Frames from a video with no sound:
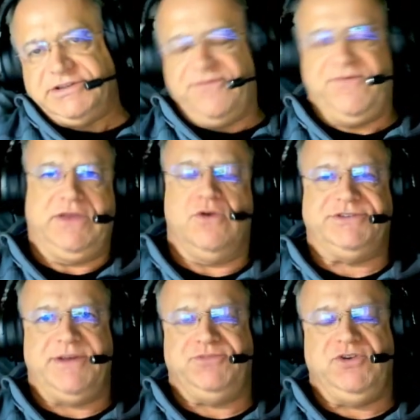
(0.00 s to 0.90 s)
Is if it
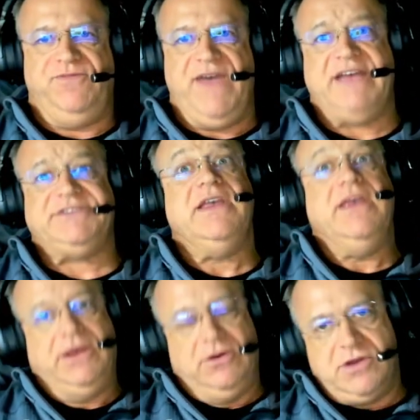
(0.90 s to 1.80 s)
goes up too fast,
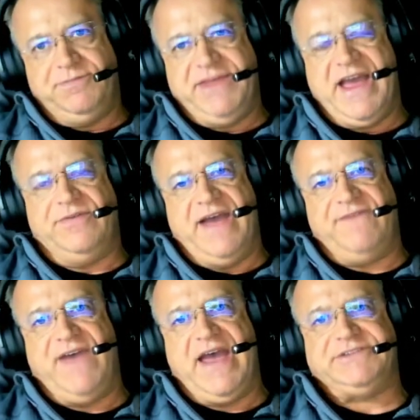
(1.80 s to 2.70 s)
it'll come down
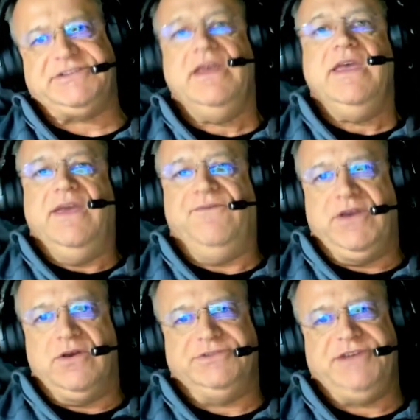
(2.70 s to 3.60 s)
that fast. If it
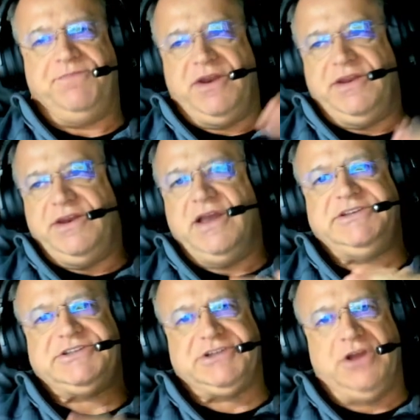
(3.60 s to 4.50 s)
goes up on a
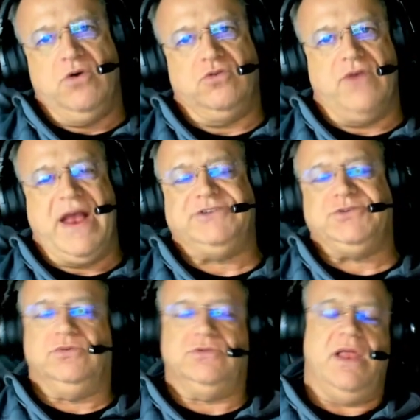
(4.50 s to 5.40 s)
nice, slow,
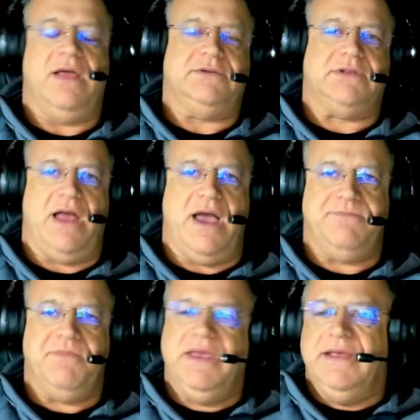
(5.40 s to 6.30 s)
gradual
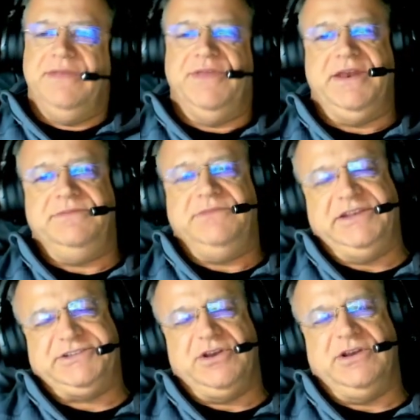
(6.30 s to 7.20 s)
climb, then
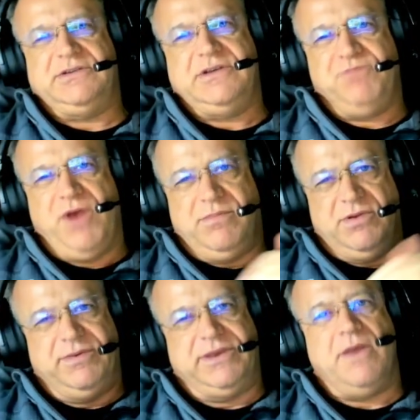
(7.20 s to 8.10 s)
it's going to
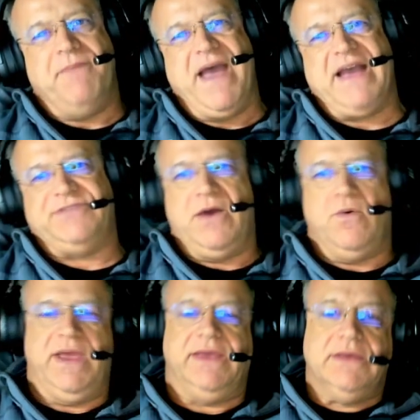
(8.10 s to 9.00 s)
probably come back that way.